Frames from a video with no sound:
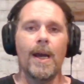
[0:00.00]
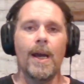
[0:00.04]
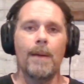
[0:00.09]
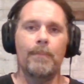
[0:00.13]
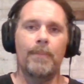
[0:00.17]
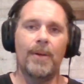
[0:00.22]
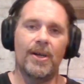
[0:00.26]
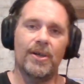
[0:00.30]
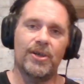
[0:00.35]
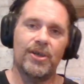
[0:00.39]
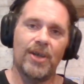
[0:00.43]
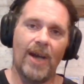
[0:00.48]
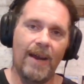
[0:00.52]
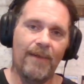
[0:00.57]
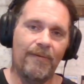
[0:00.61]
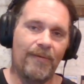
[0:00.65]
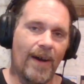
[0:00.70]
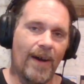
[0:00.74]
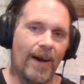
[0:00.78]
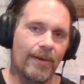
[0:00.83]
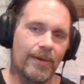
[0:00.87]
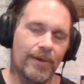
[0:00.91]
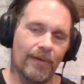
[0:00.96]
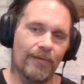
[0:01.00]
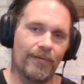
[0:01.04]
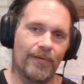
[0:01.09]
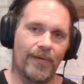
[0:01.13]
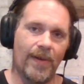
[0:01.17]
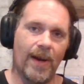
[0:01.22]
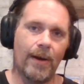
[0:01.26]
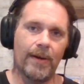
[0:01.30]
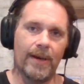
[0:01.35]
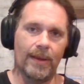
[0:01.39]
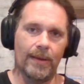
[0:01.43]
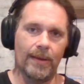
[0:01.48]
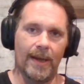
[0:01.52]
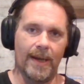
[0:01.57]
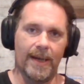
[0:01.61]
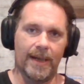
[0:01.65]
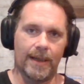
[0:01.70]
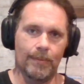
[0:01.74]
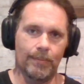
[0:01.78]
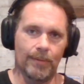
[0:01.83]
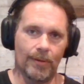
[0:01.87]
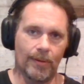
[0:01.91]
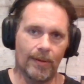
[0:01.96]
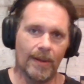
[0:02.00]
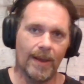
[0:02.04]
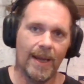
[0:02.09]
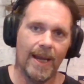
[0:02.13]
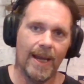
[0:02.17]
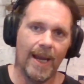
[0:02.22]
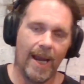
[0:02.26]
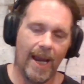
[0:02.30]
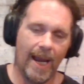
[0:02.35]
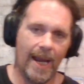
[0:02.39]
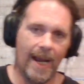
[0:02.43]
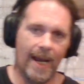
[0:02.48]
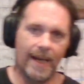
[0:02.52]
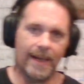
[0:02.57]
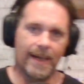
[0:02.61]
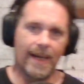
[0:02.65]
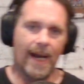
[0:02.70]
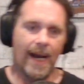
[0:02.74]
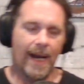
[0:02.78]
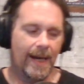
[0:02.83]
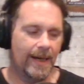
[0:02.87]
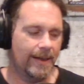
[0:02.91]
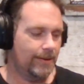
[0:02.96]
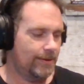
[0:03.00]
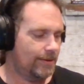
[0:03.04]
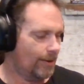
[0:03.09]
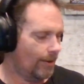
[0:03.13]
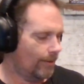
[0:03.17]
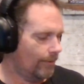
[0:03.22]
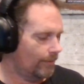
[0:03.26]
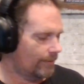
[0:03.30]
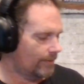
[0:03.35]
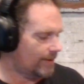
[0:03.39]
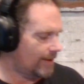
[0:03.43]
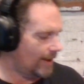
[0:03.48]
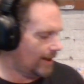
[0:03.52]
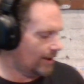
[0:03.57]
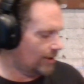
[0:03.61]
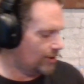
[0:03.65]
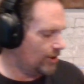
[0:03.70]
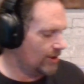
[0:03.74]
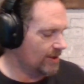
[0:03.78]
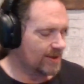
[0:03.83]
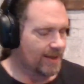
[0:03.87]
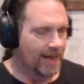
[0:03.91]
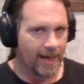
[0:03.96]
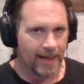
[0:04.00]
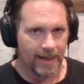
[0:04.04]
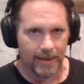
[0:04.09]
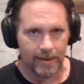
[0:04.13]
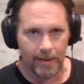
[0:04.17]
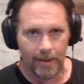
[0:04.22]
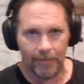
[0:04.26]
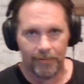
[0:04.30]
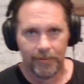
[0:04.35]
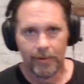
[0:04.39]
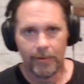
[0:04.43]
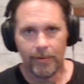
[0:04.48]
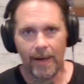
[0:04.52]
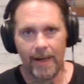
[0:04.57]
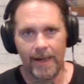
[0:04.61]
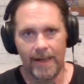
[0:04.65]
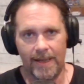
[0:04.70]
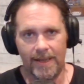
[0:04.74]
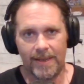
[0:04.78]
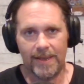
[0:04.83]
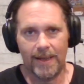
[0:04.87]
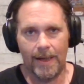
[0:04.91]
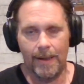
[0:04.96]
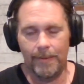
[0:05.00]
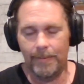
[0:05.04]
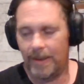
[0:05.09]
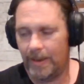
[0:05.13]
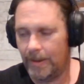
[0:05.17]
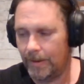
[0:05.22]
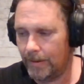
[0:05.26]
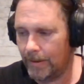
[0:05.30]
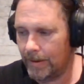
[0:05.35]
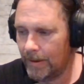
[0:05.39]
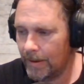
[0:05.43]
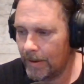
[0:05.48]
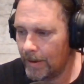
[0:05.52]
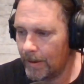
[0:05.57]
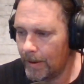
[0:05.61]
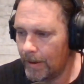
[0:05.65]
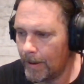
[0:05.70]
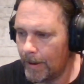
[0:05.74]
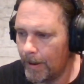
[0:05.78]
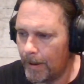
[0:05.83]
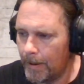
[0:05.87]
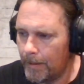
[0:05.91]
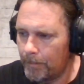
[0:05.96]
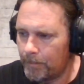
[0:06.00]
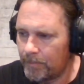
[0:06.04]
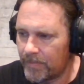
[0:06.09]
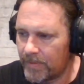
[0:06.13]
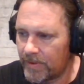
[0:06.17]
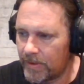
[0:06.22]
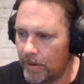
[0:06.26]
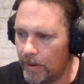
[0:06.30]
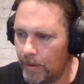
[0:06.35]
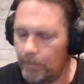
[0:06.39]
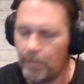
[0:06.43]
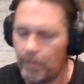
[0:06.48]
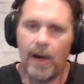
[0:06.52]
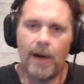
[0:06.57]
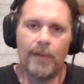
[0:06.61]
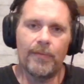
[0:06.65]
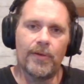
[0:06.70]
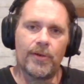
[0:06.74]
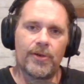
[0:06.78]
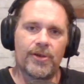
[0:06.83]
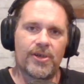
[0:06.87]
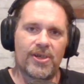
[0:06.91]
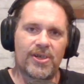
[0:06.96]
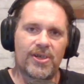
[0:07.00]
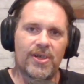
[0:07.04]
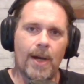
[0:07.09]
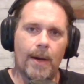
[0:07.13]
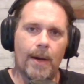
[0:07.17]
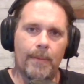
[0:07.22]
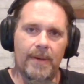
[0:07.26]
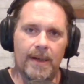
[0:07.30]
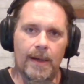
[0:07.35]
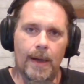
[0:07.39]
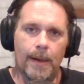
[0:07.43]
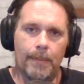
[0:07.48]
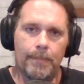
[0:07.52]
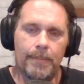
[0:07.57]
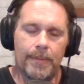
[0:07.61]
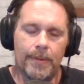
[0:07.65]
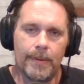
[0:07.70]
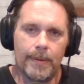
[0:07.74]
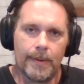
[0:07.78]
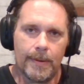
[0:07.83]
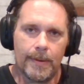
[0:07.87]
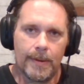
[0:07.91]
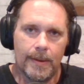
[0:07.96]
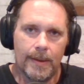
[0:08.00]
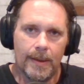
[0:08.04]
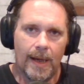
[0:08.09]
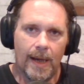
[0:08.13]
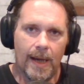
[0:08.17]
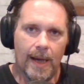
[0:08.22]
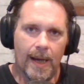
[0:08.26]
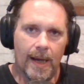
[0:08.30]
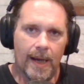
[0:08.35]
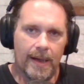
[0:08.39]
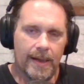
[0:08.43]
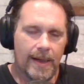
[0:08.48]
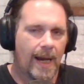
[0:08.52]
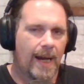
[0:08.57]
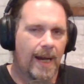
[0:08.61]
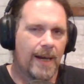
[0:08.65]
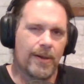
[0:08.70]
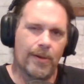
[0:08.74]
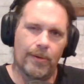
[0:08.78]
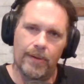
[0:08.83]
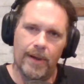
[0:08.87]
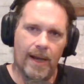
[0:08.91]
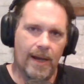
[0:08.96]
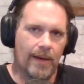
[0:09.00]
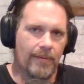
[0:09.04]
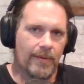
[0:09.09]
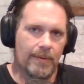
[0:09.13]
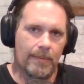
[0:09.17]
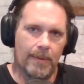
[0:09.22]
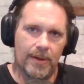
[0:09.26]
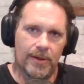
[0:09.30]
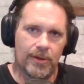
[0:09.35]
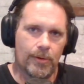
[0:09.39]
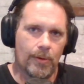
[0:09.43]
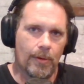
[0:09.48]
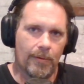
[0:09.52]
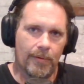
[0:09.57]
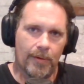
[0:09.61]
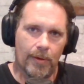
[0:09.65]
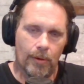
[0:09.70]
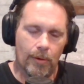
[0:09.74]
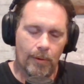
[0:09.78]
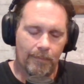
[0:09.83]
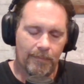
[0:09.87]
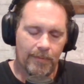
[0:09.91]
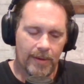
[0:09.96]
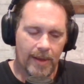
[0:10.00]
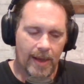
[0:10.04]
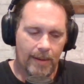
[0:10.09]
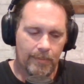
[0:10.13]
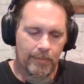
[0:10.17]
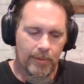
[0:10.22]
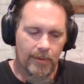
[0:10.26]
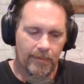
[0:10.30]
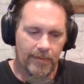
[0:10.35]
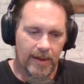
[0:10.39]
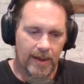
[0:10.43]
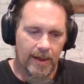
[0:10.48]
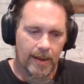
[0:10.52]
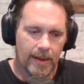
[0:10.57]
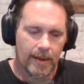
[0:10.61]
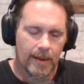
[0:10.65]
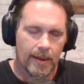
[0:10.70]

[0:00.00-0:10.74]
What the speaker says: But I found her very likable, and I don't think she's getting enough credits. I mean, The Marvels is coming up, and I don't have it much hope for that movie.